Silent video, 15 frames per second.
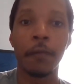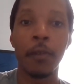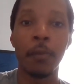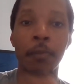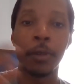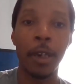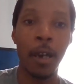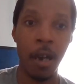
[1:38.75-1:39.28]

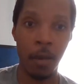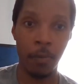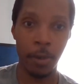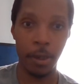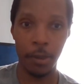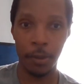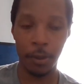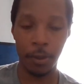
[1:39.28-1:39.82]
from
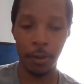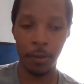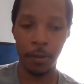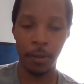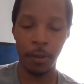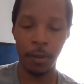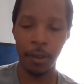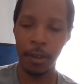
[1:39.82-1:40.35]
Thomas.
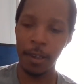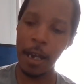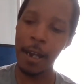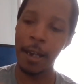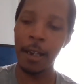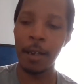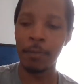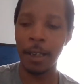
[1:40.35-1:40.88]

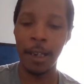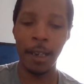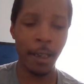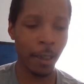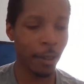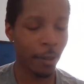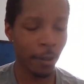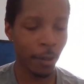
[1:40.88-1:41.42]
And I'm
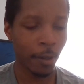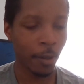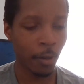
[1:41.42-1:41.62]
like,